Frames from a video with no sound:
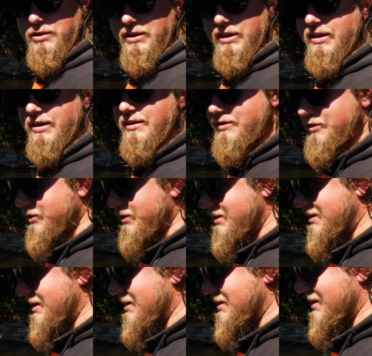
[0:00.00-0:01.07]
clear, it's early
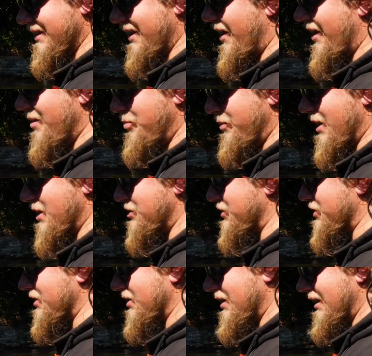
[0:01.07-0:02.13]
season, a lot of
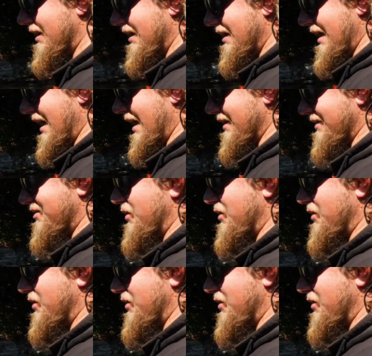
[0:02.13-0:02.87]
pressure. And